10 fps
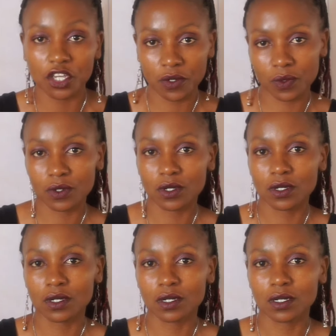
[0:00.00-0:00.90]
you?
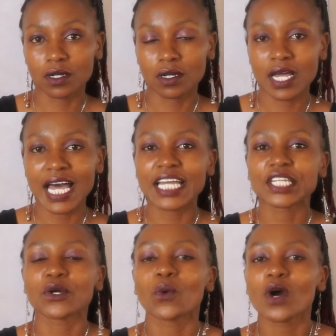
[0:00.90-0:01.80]
And
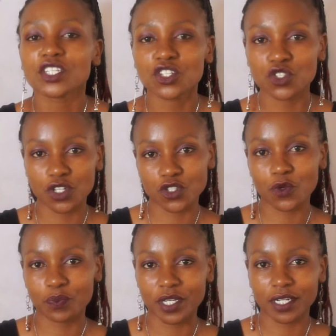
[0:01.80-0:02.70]
what is your
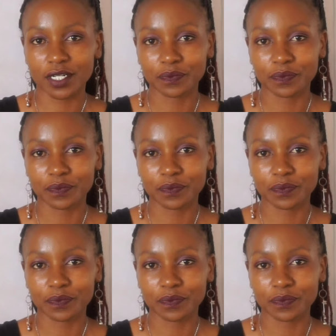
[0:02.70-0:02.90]
topic?